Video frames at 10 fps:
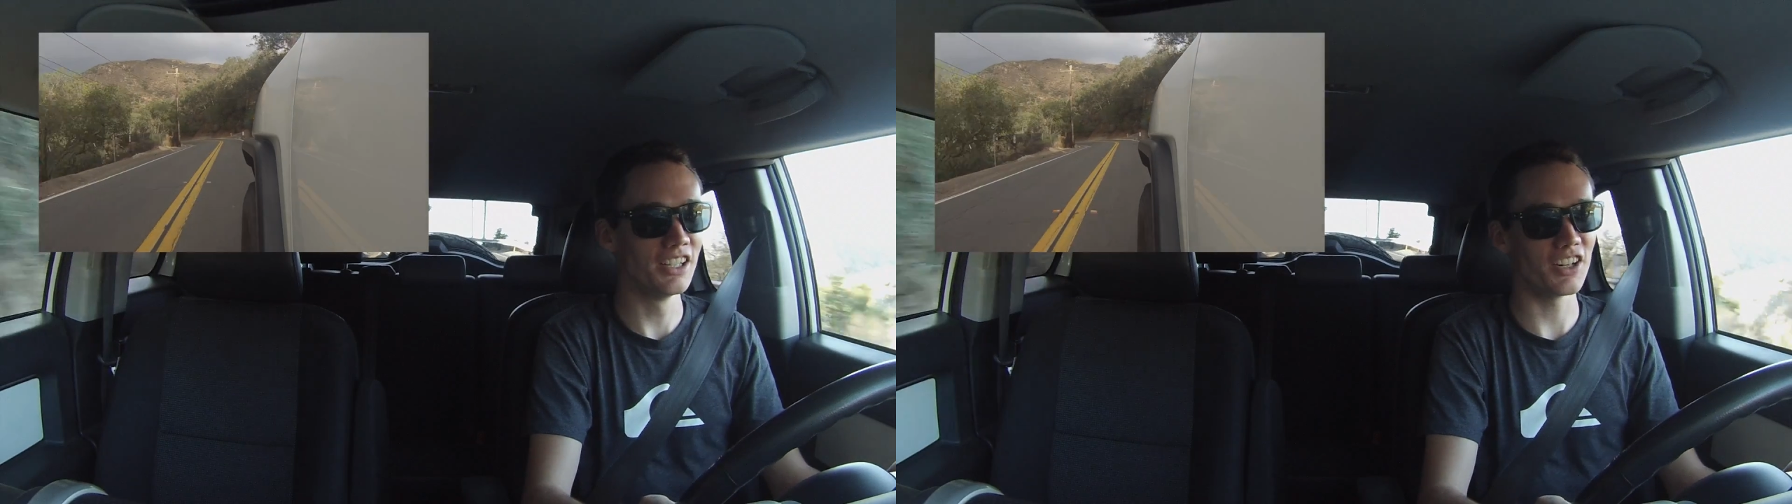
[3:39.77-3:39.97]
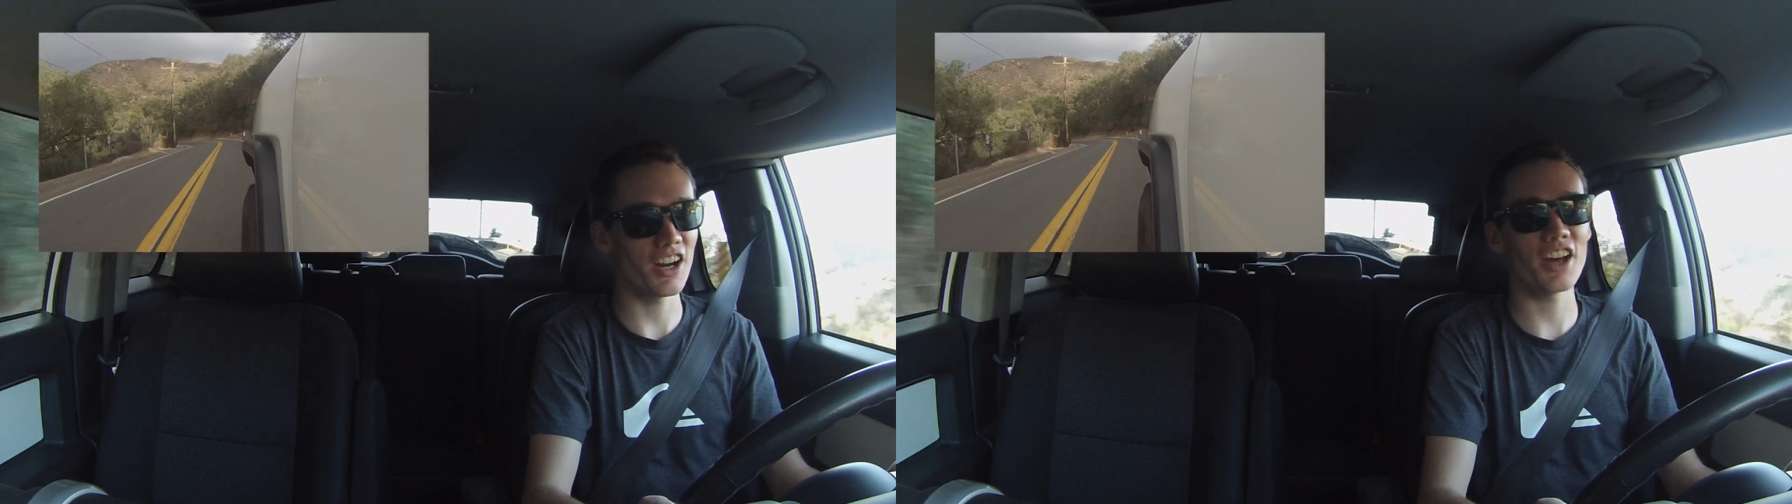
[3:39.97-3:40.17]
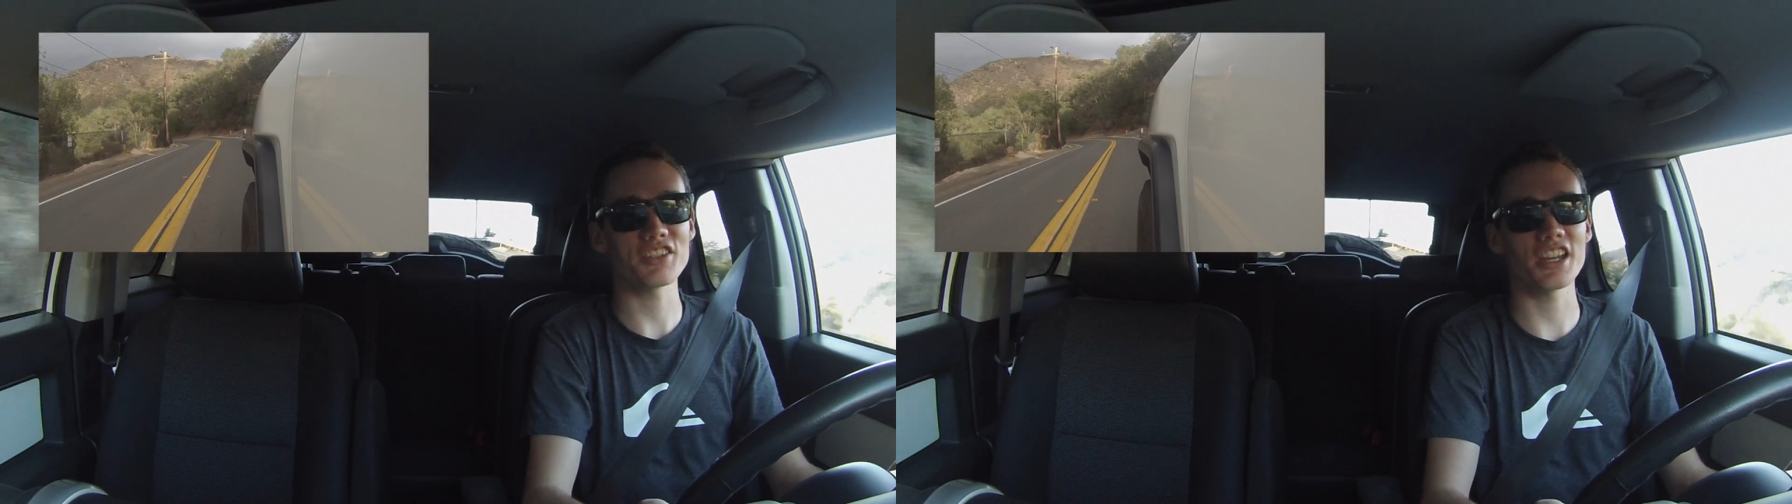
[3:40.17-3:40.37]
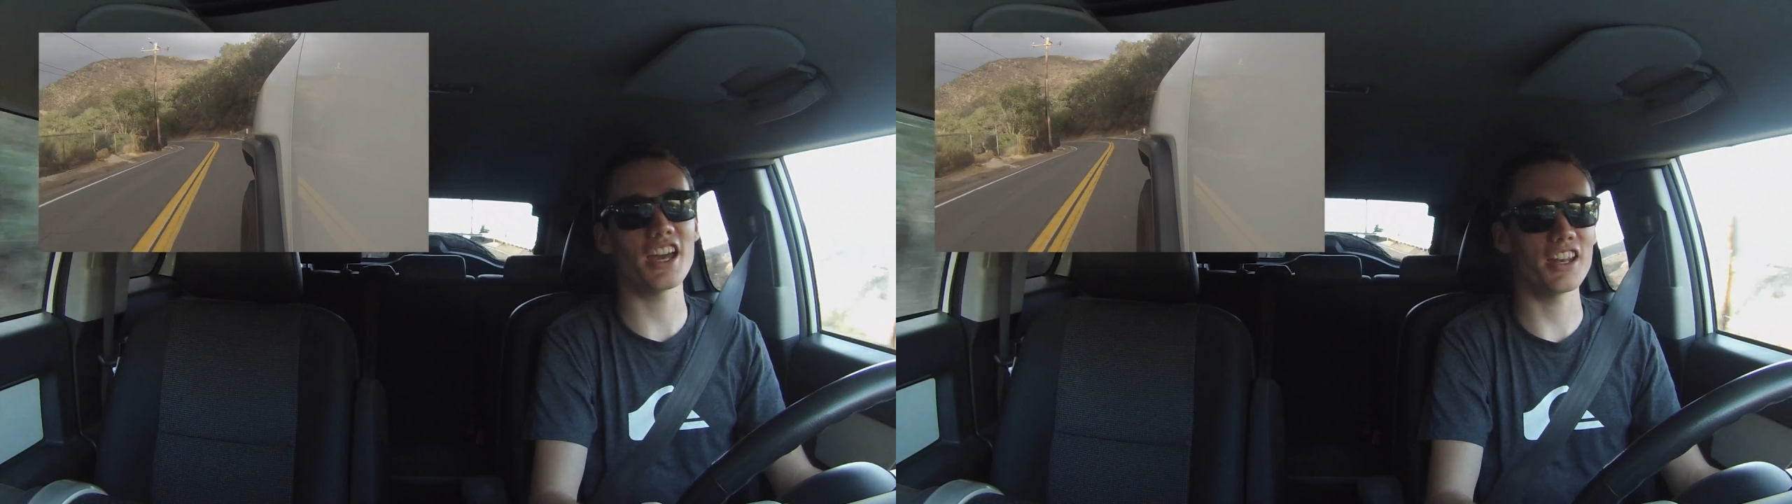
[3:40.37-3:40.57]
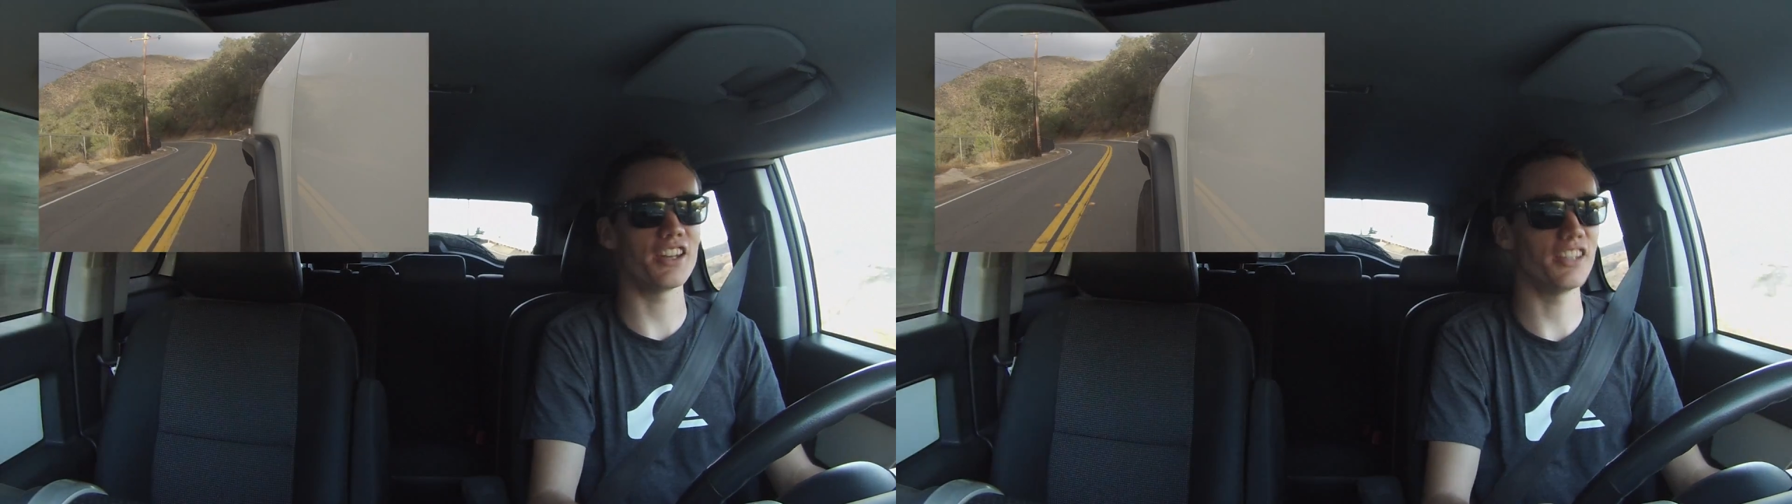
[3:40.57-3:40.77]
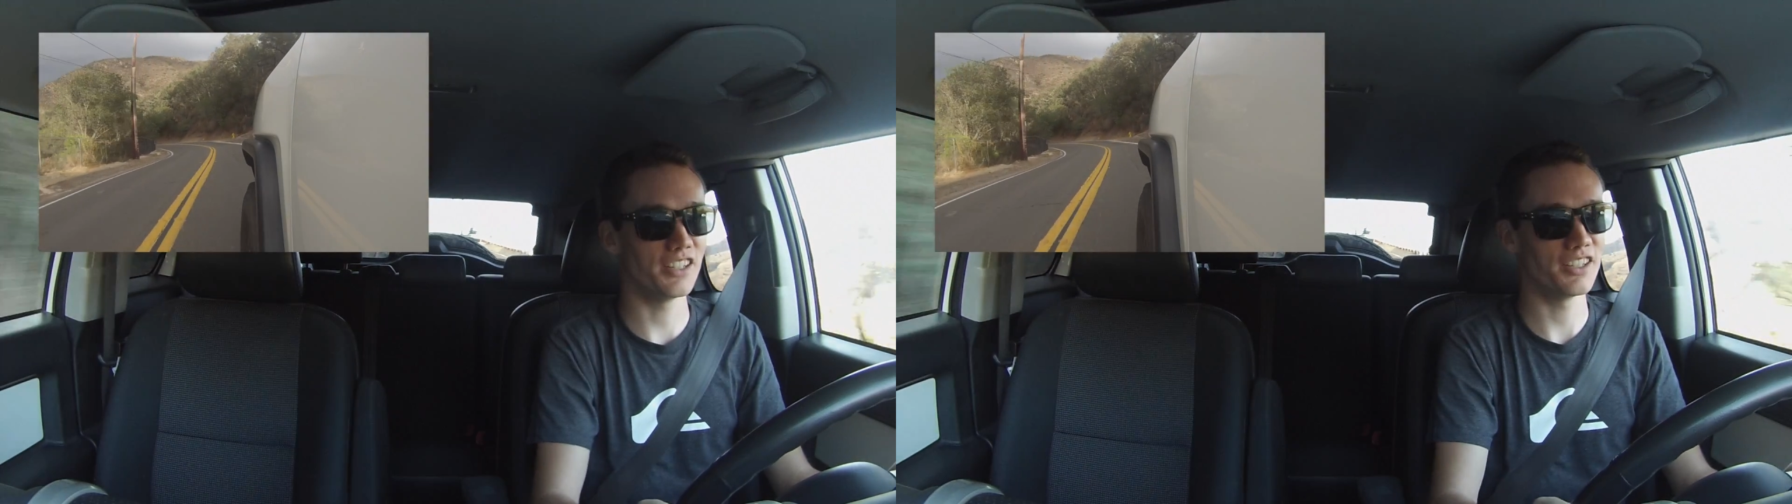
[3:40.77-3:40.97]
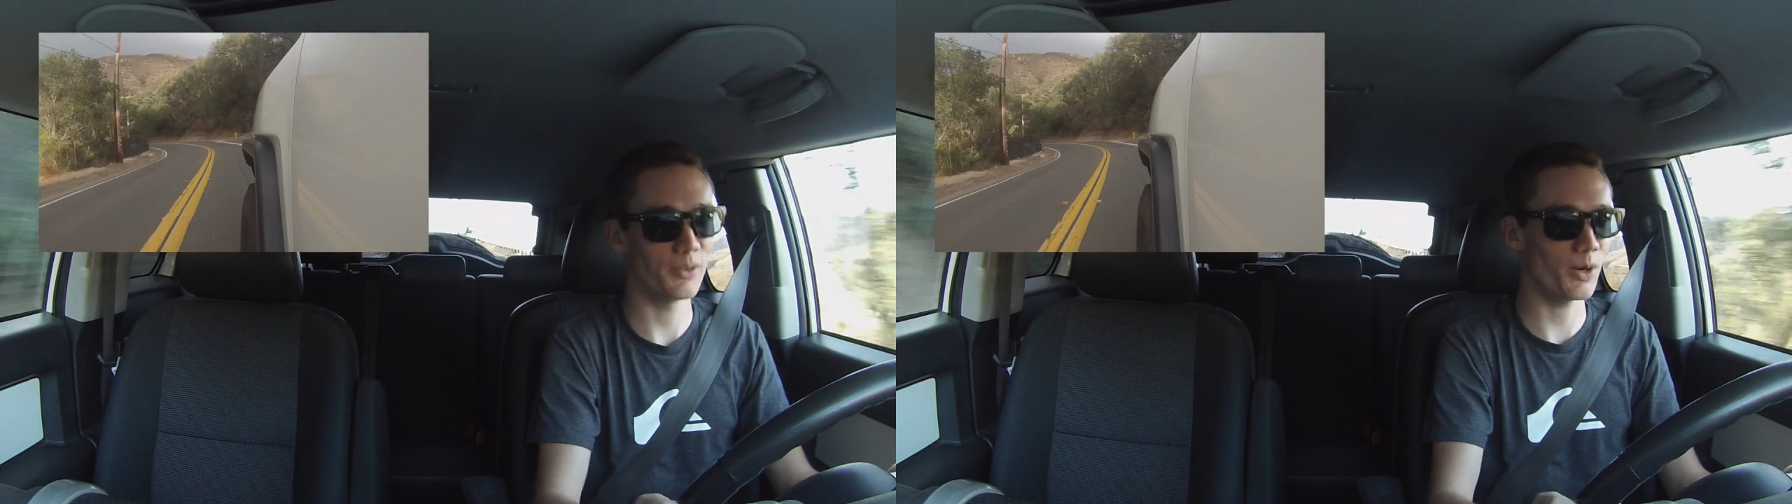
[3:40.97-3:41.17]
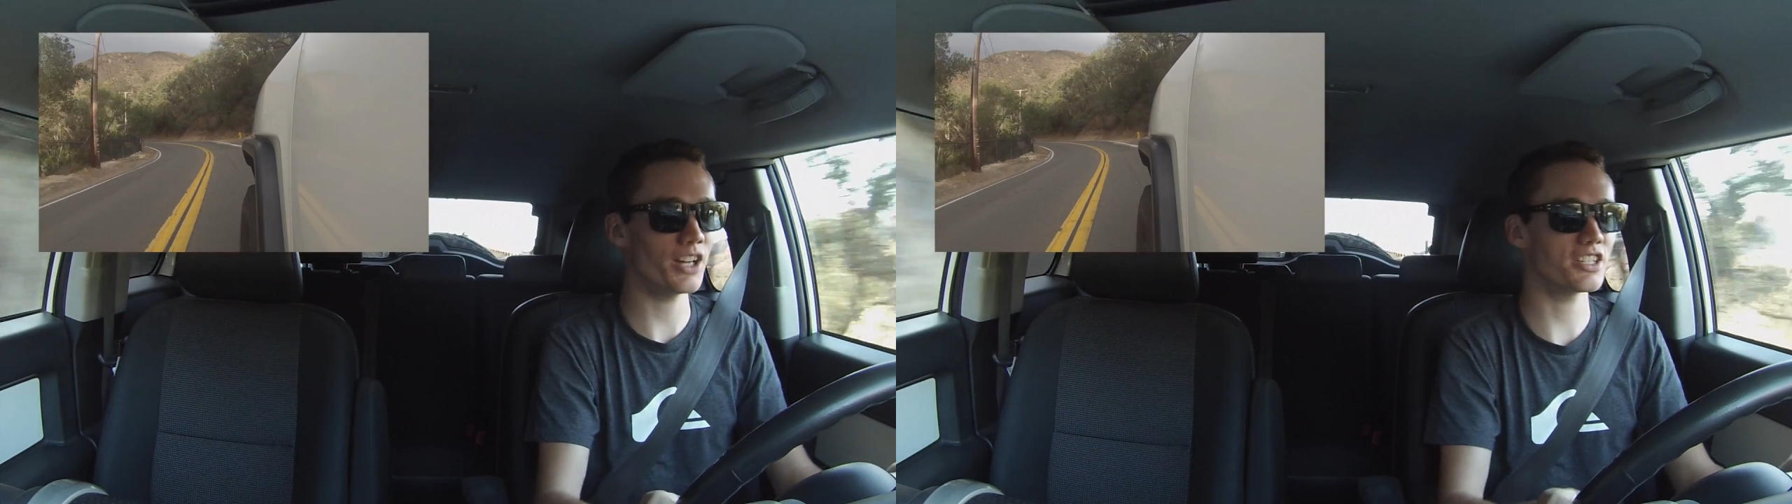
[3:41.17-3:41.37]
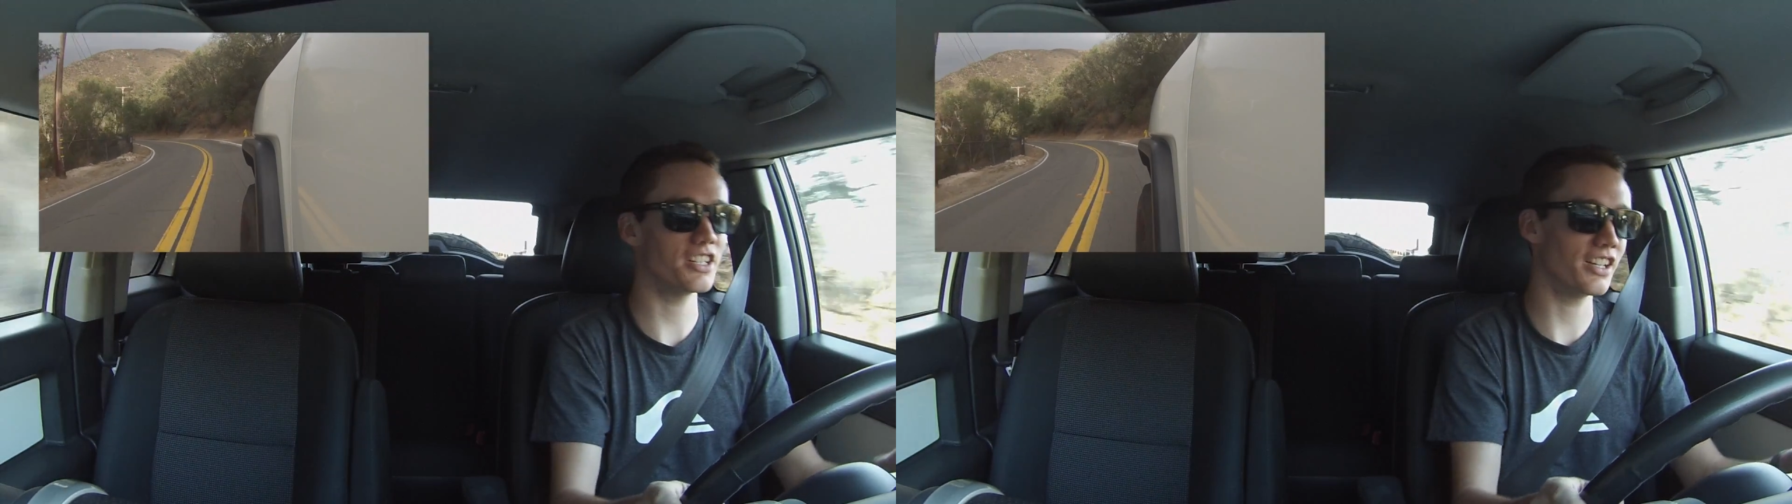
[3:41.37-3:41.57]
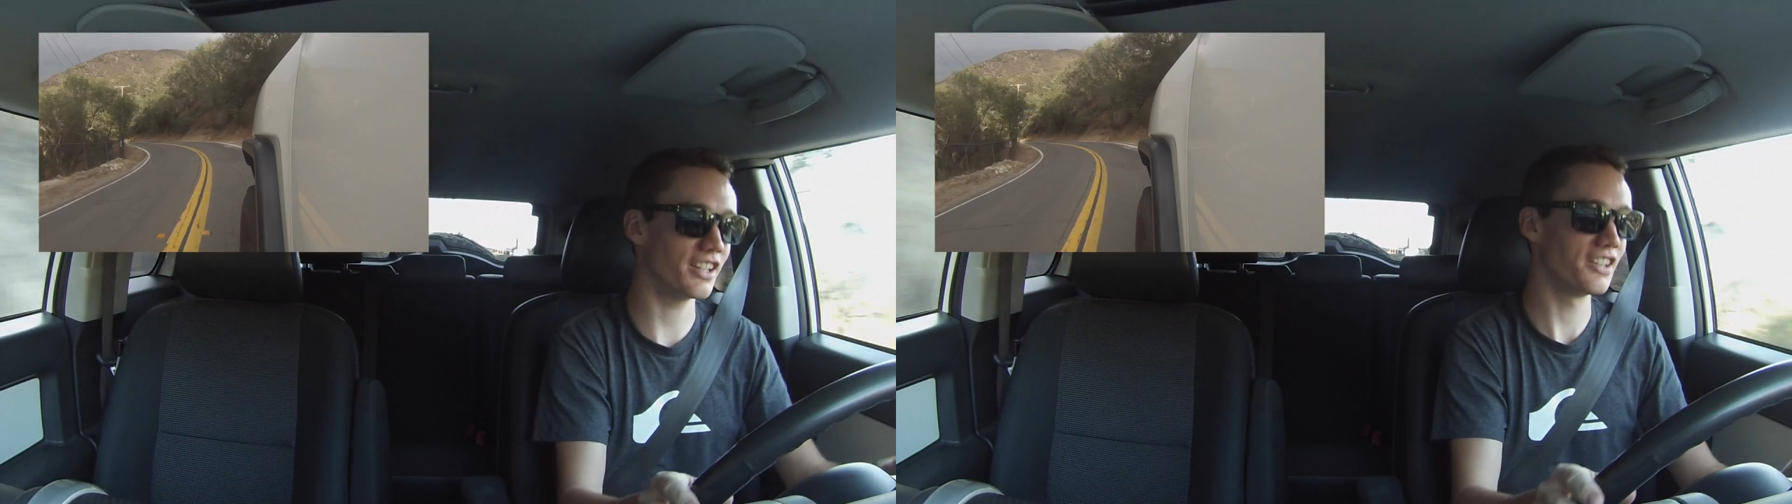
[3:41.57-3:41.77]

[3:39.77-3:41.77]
or outside watching